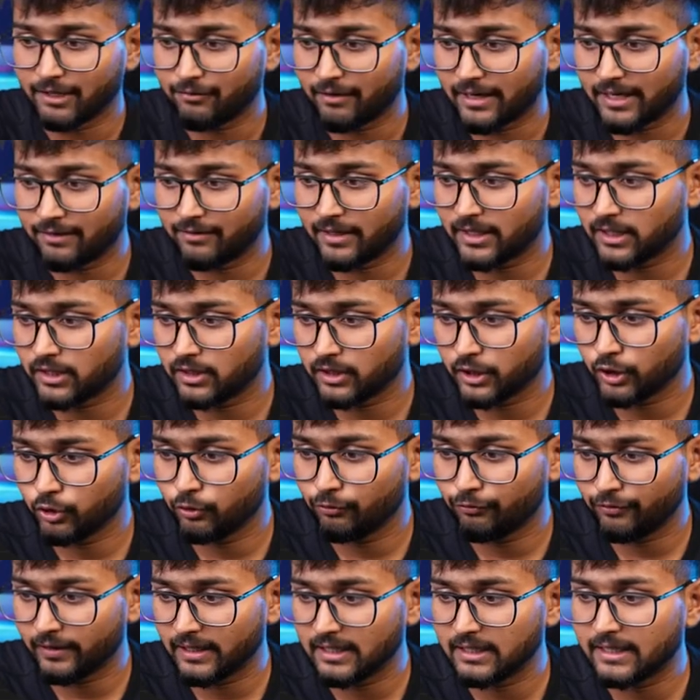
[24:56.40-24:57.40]
Whenever you
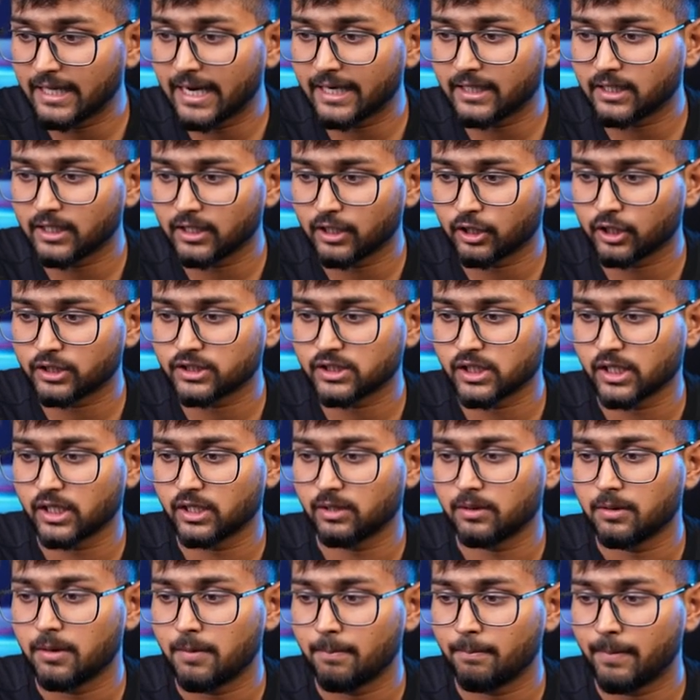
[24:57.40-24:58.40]
feel that
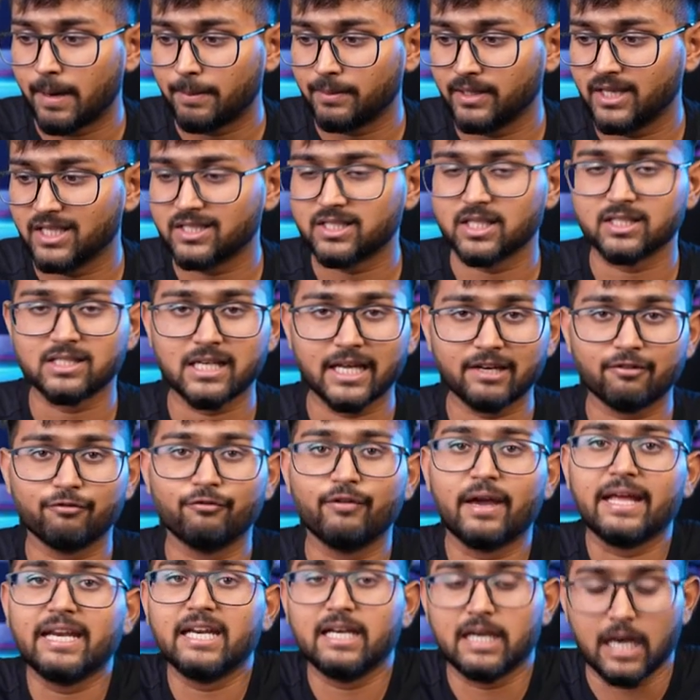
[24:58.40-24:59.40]
maybe this is like
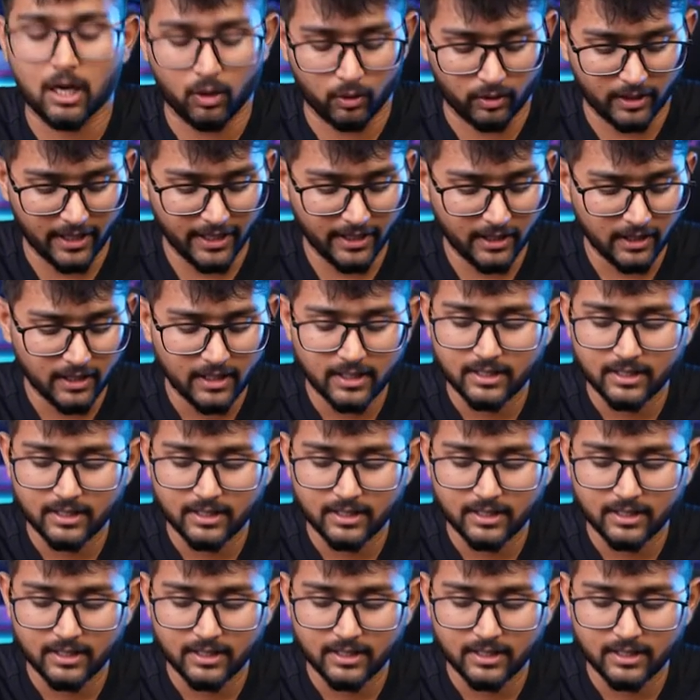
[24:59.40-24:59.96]
very loud, right?